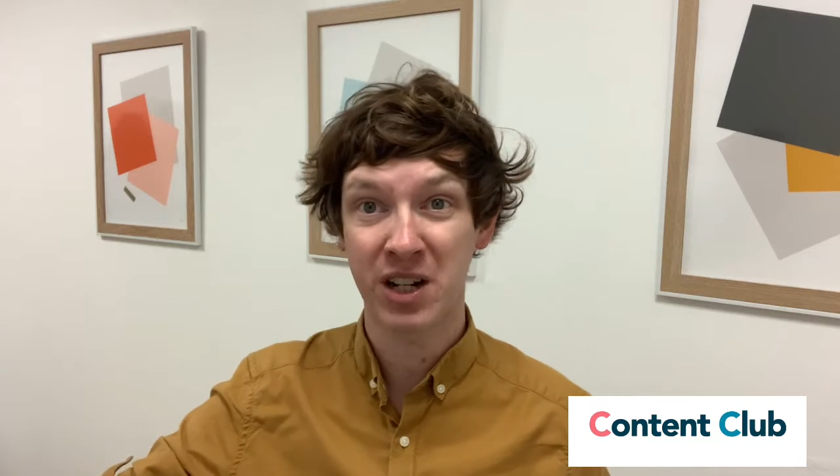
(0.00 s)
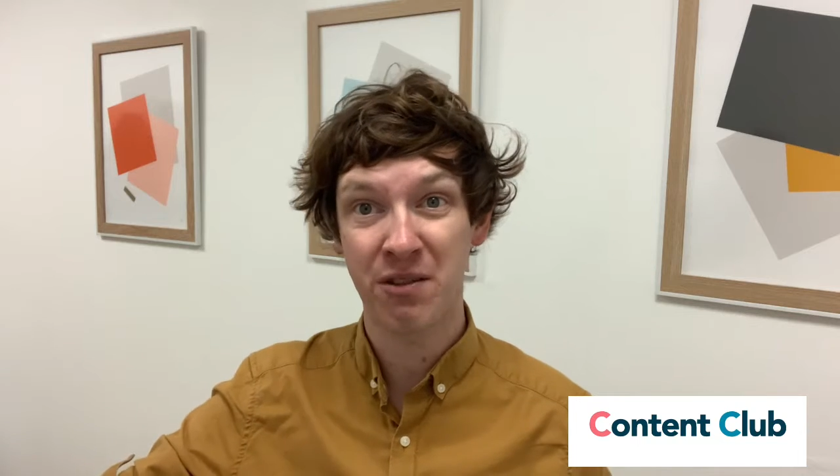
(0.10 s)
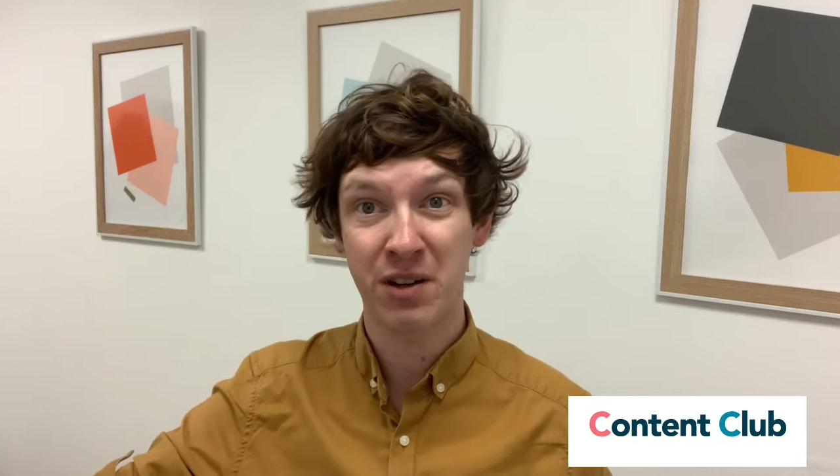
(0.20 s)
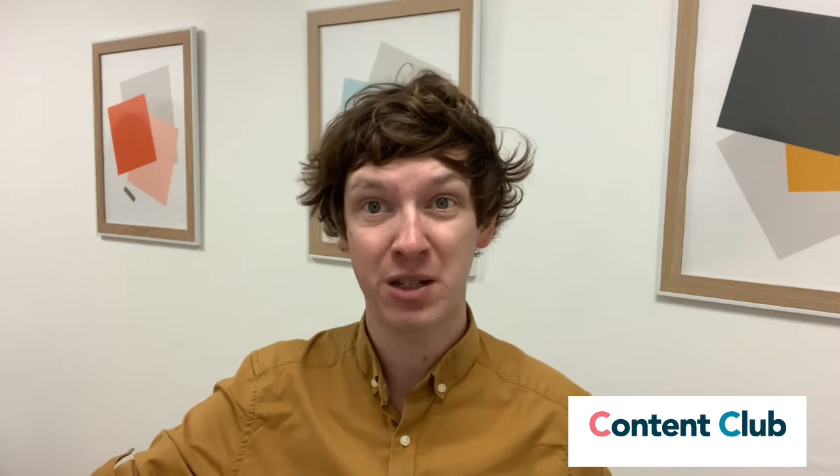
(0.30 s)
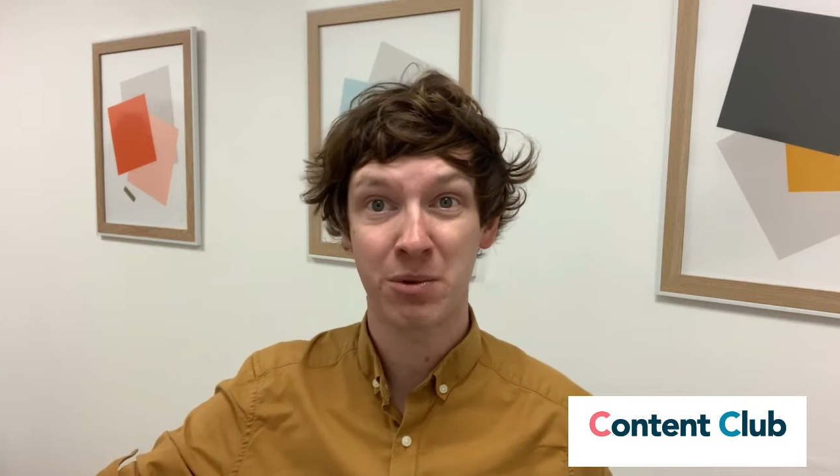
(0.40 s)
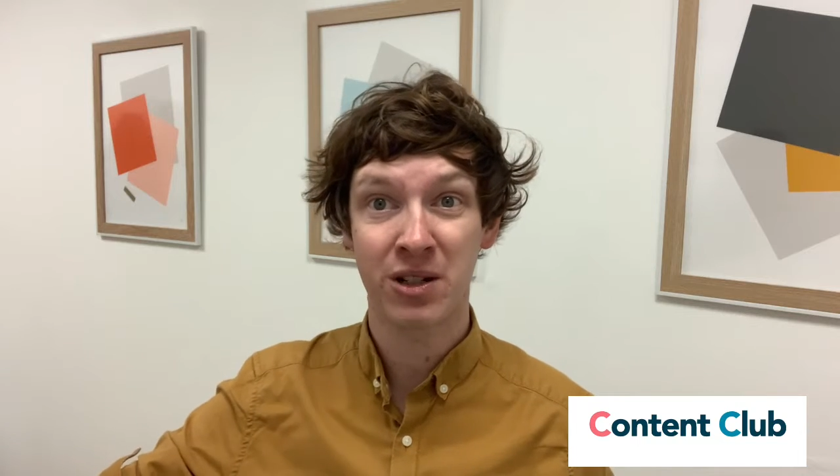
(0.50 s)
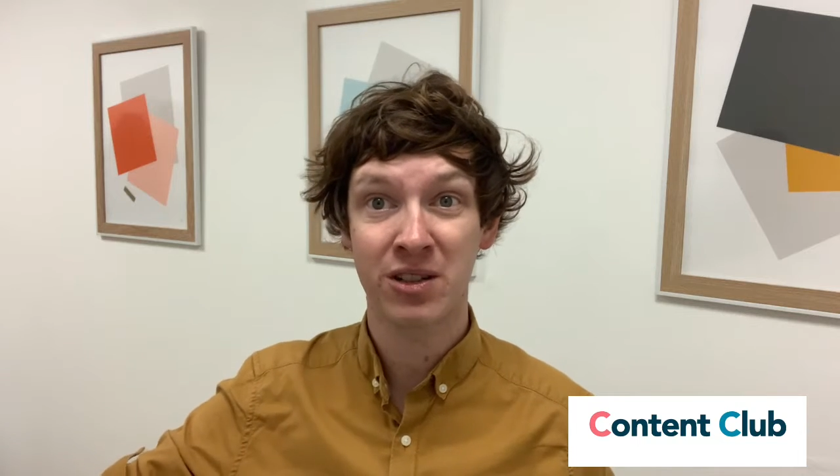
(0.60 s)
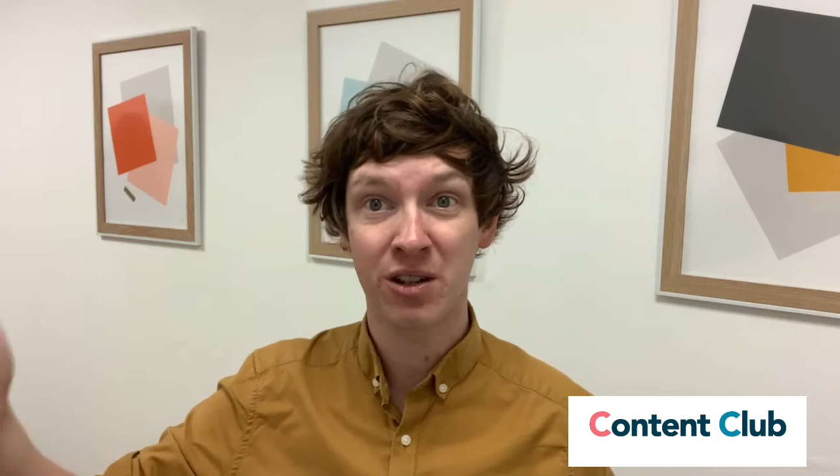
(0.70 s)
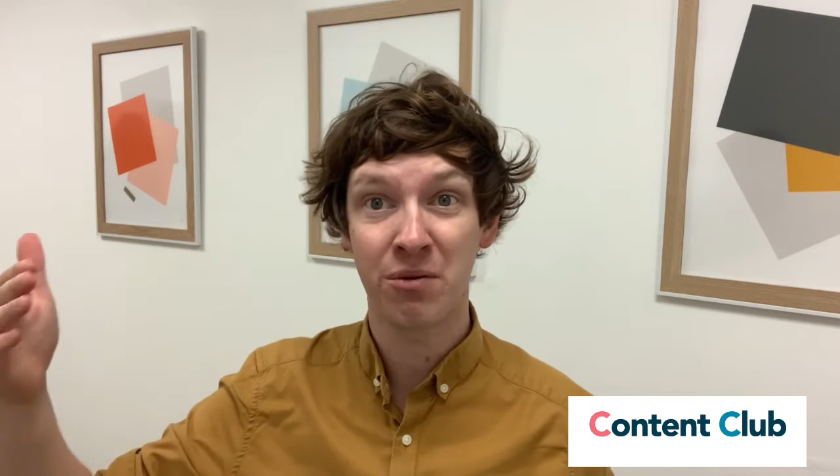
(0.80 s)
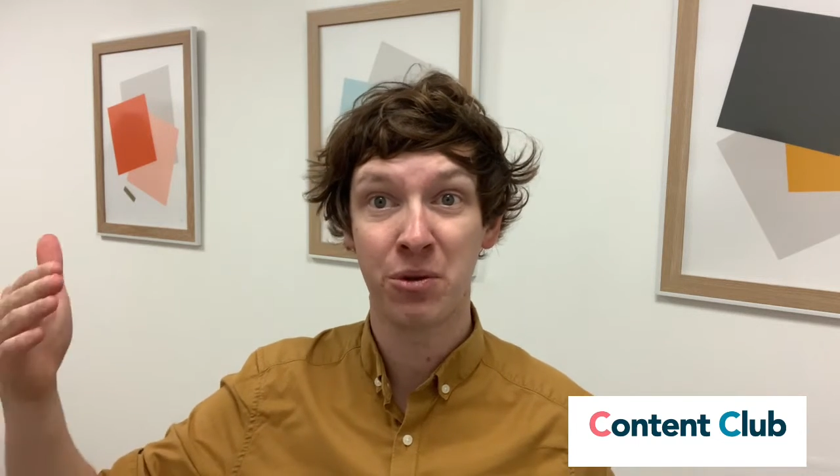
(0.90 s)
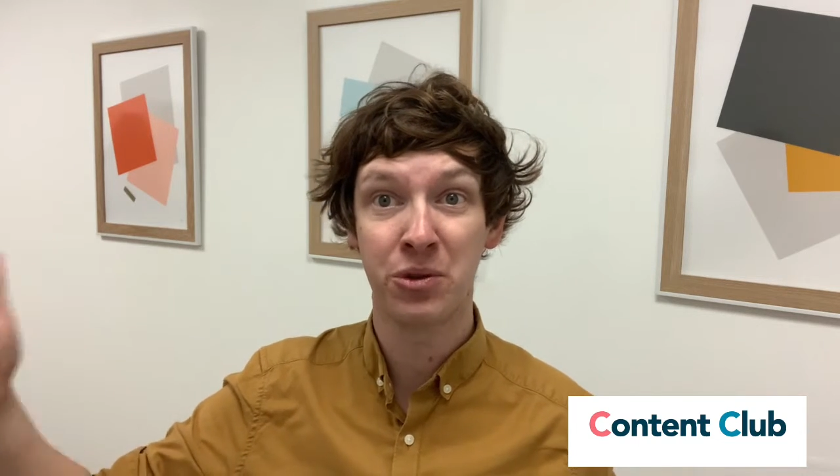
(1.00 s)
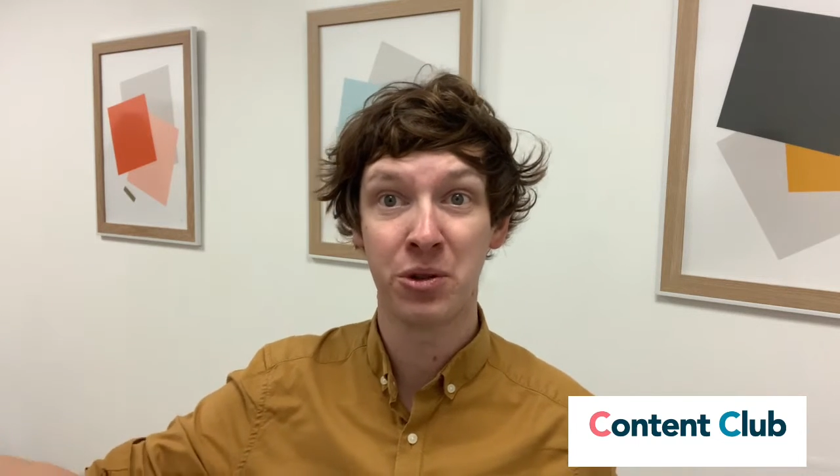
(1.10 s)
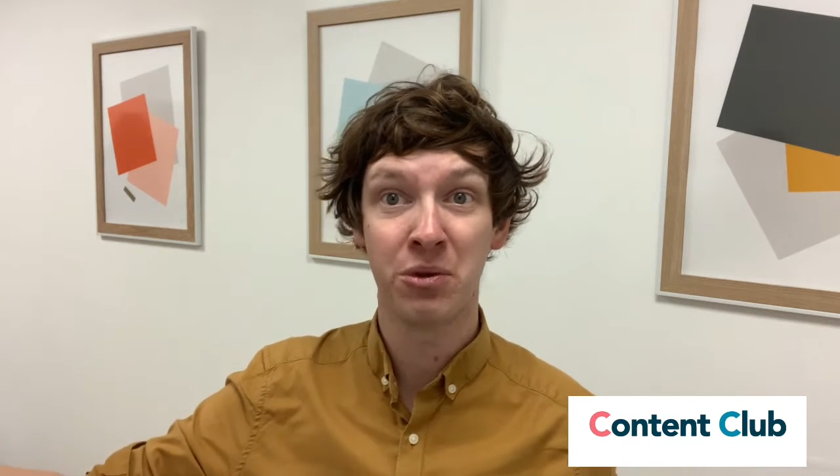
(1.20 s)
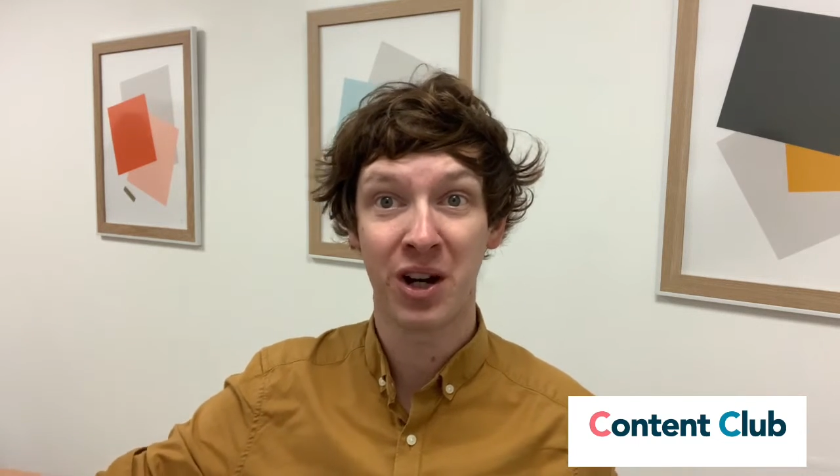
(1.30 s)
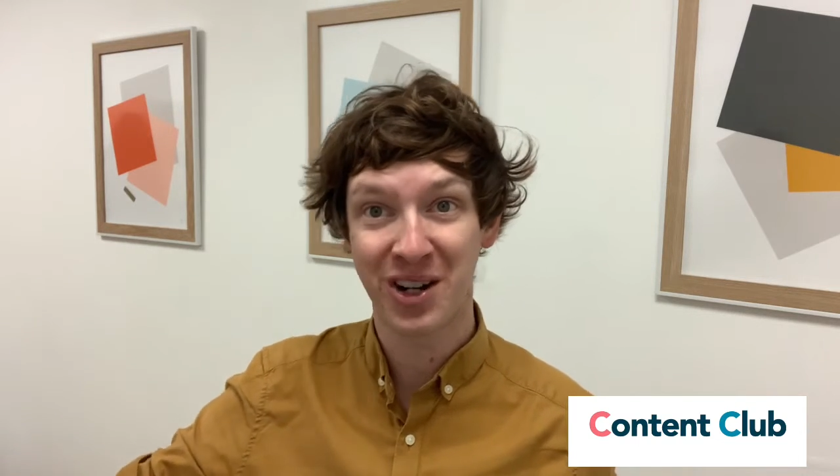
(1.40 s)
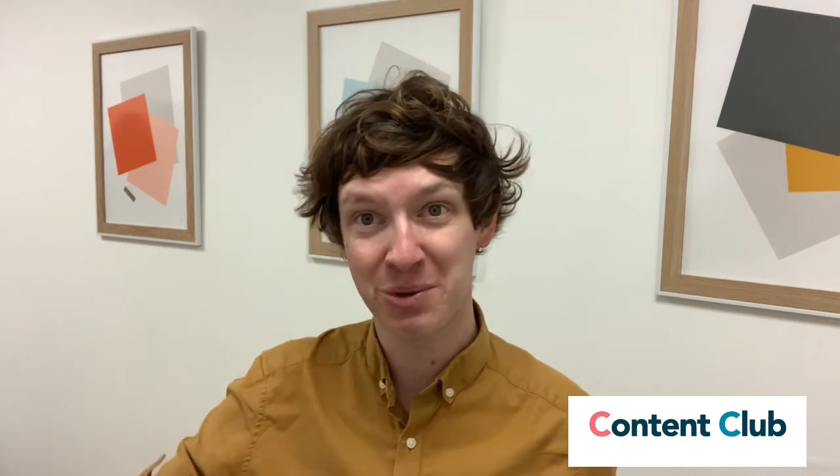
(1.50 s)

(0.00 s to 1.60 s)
like Facebook and stuff will do the hard